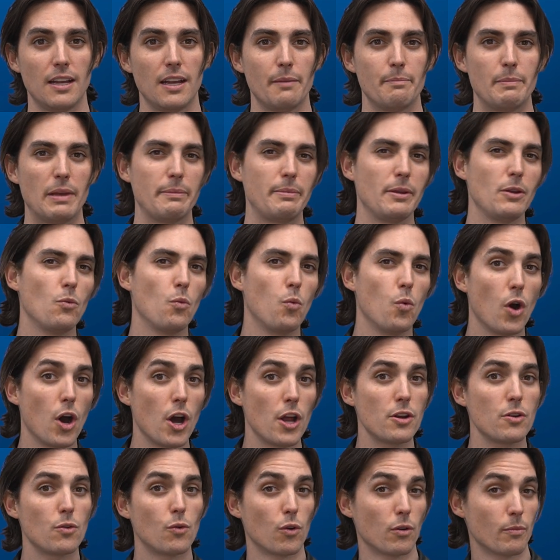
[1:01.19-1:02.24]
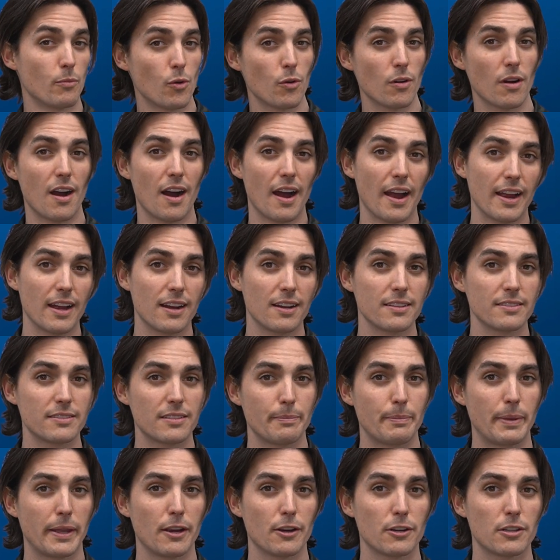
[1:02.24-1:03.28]
Maybe one or more ions
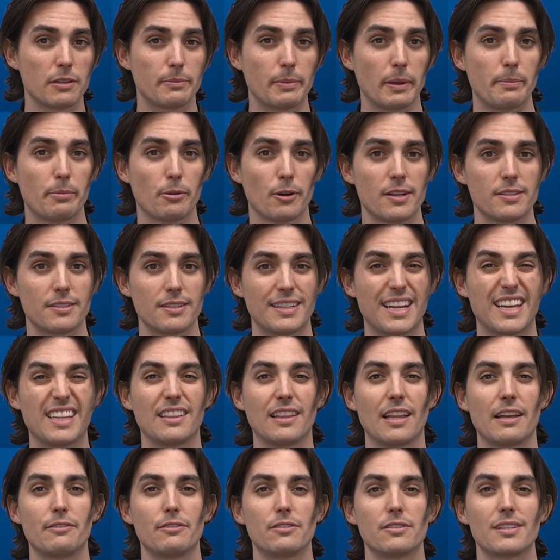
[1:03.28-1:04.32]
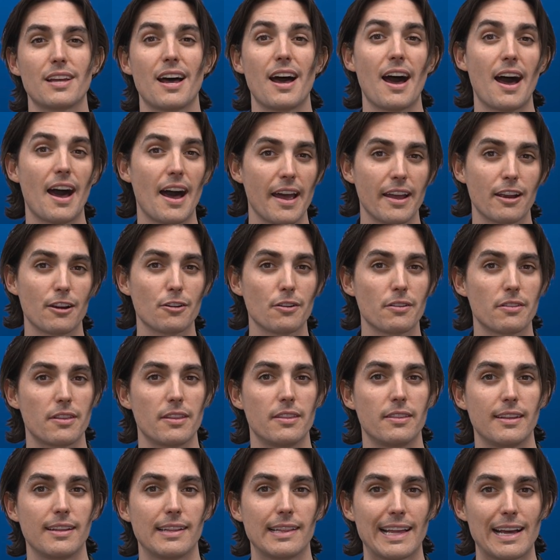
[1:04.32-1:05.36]
appear to be present at levels higher
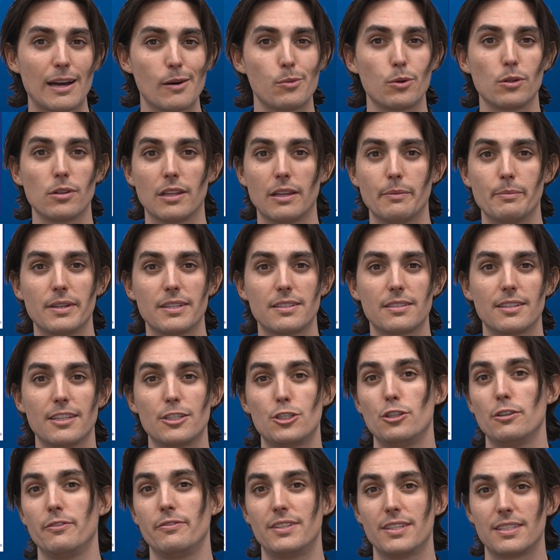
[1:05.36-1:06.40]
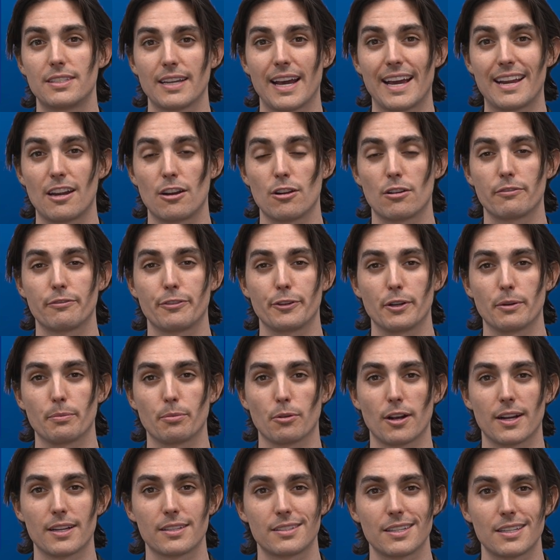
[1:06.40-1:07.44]
than the allowable limits that you've decided on for your
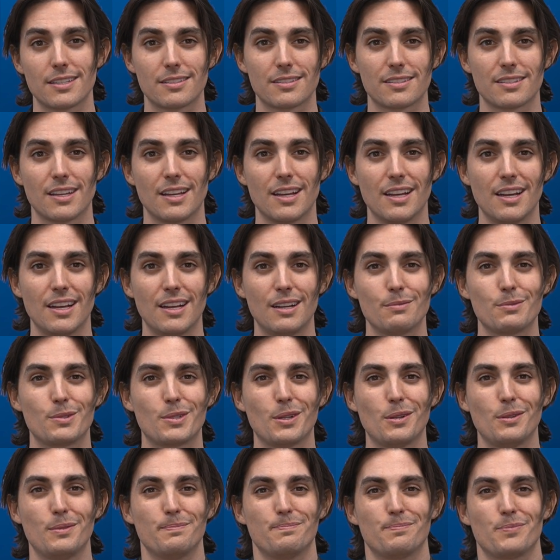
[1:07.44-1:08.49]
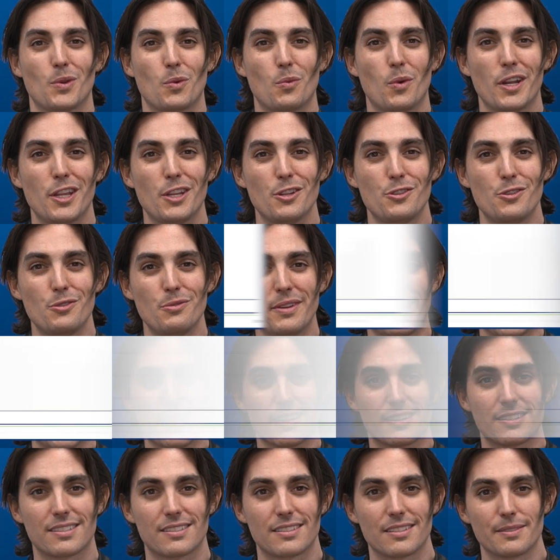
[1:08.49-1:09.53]
process. So what do you do
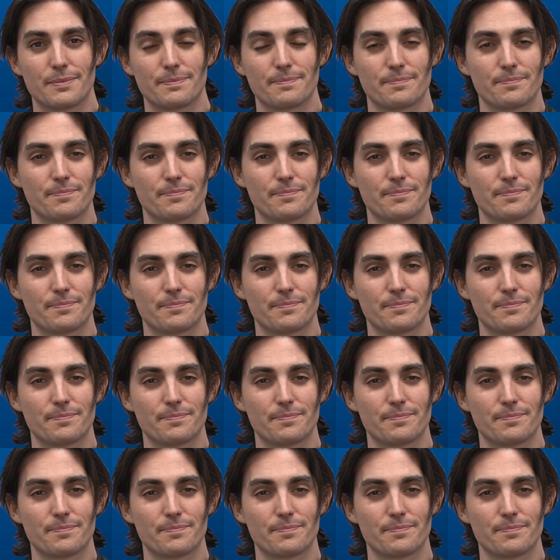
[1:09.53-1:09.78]
next?